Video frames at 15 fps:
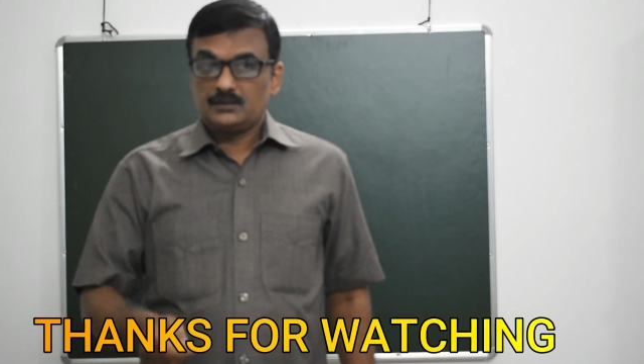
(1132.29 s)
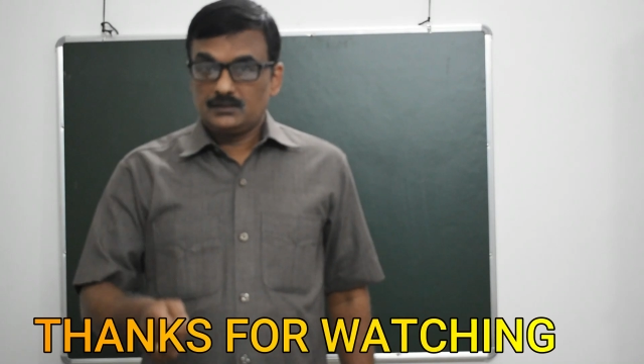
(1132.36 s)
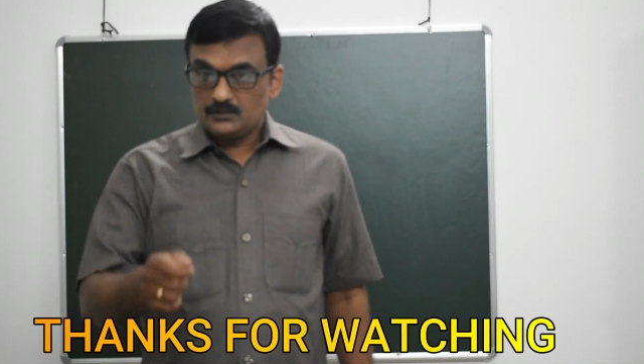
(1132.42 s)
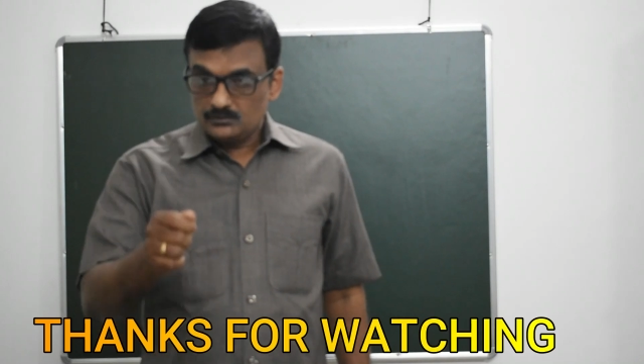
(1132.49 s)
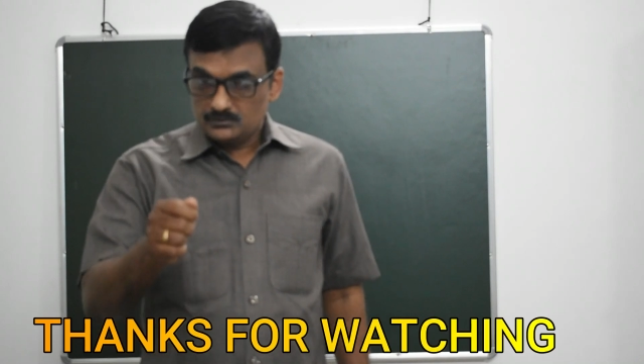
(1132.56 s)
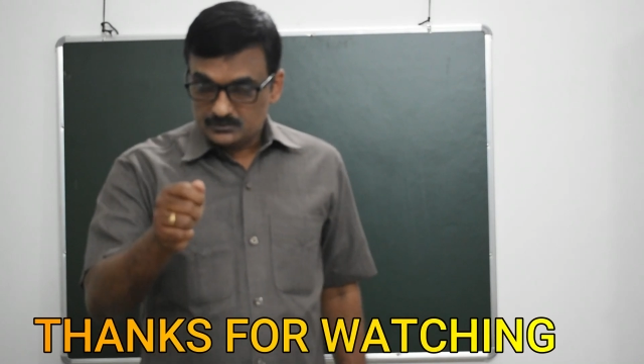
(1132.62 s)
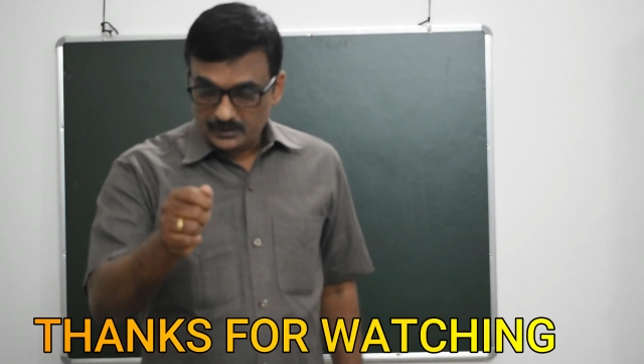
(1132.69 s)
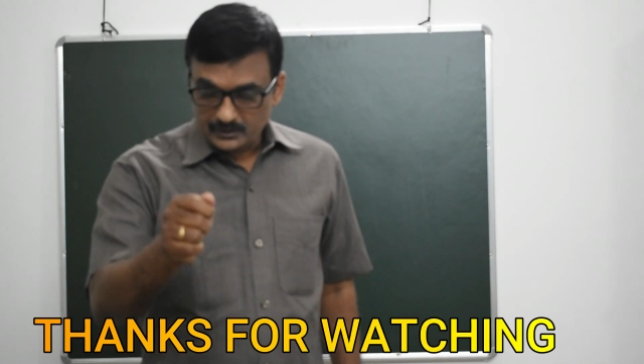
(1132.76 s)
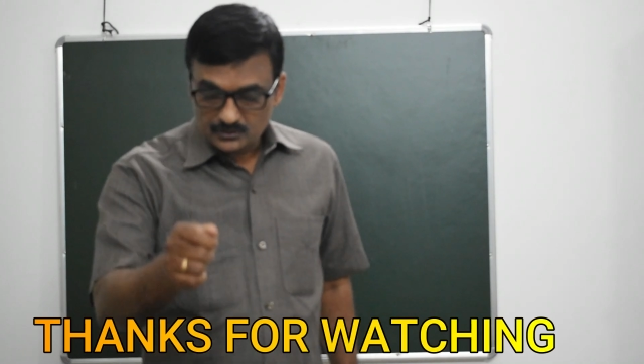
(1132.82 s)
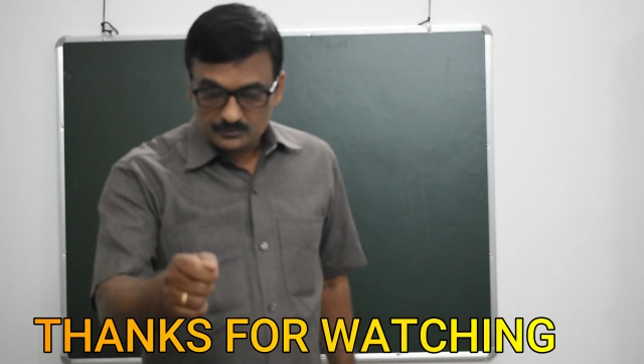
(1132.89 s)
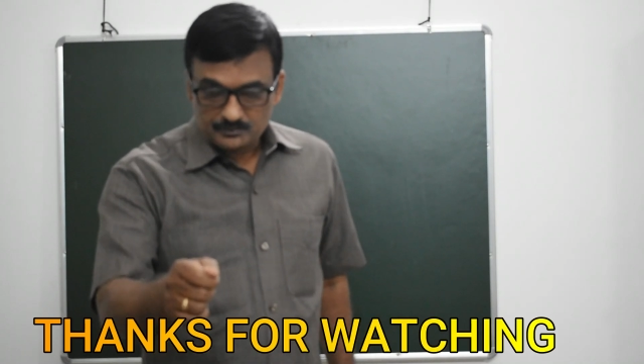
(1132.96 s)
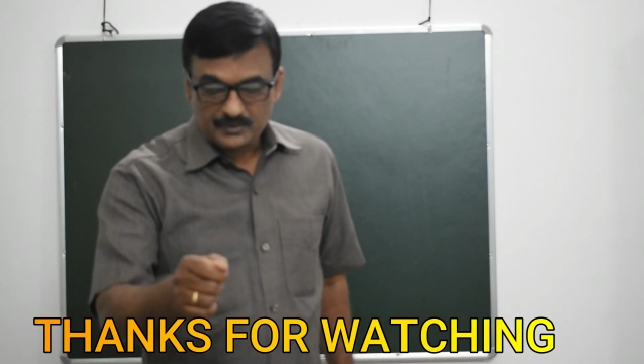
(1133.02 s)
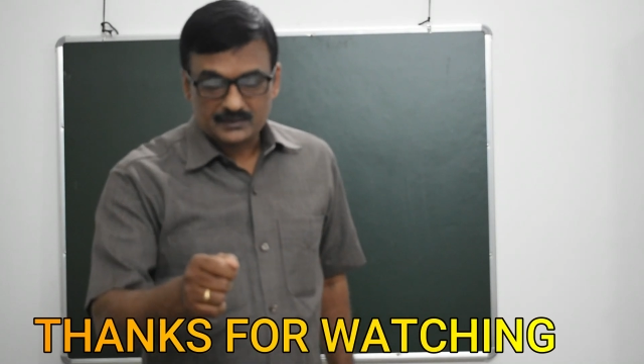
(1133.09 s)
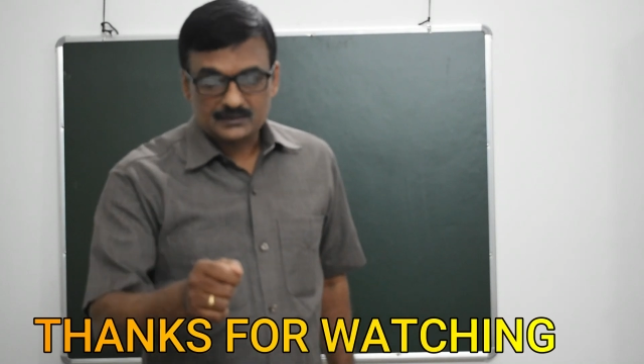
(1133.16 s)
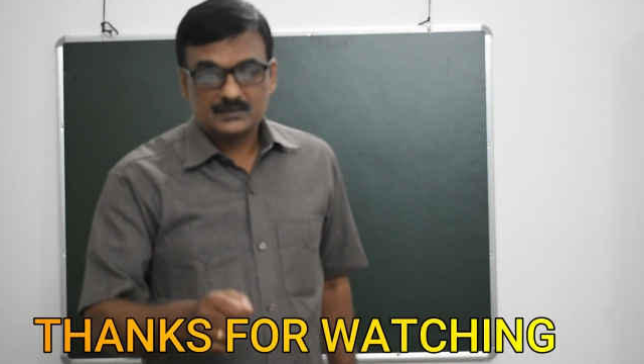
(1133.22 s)
You try
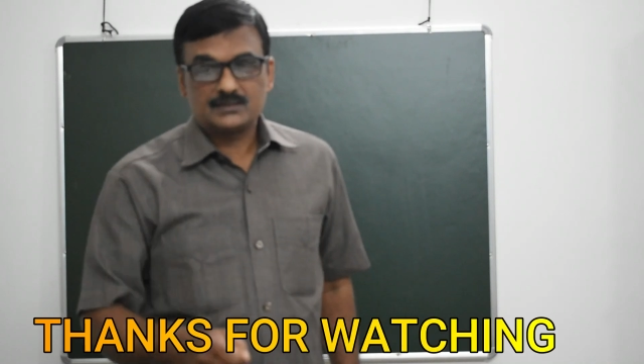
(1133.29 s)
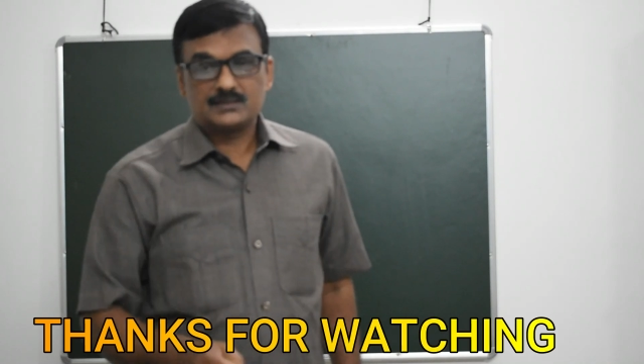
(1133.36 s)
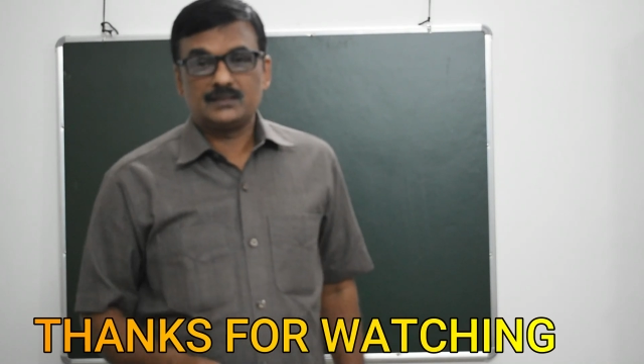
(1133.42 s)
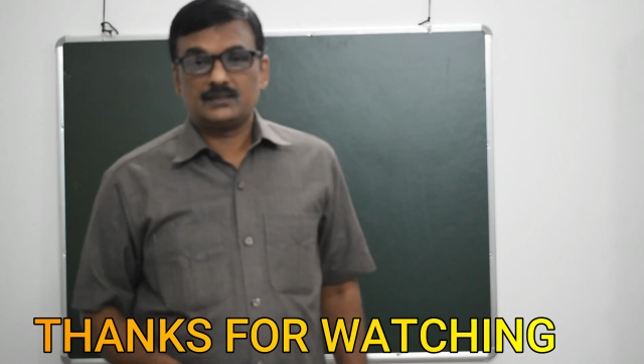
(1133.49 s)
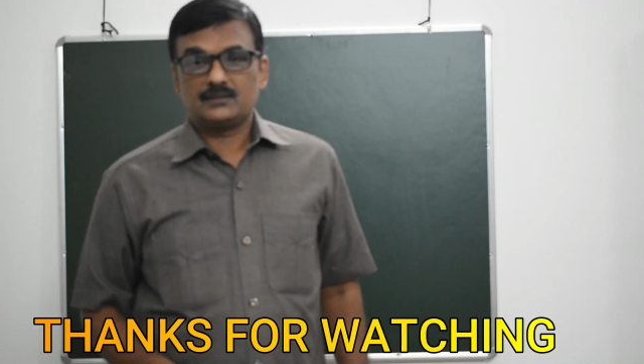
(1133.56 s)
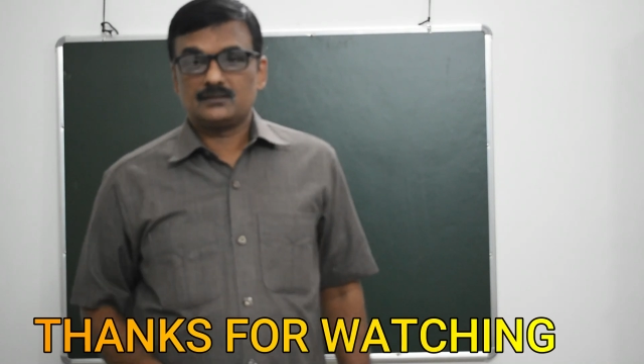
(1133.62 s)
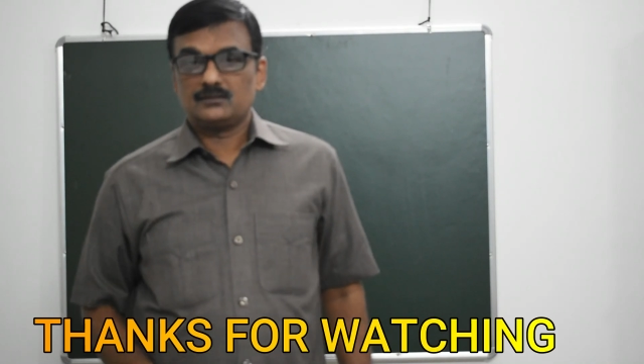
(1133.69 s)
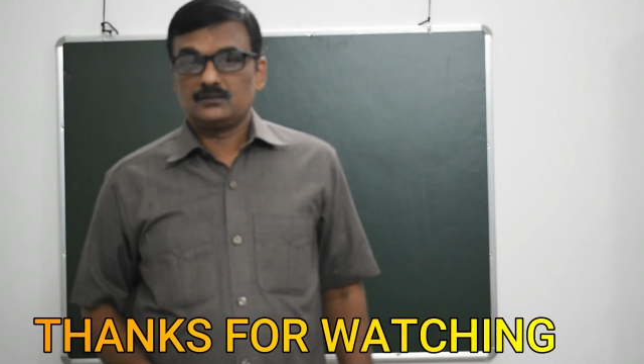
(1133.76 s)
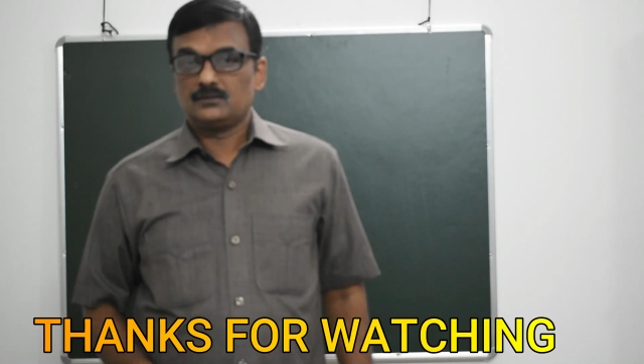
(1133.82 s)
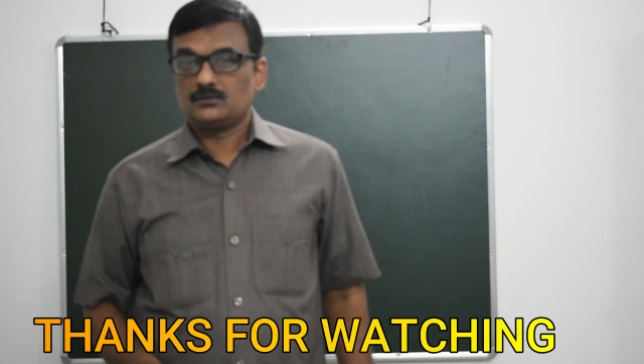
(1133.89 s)
to practice it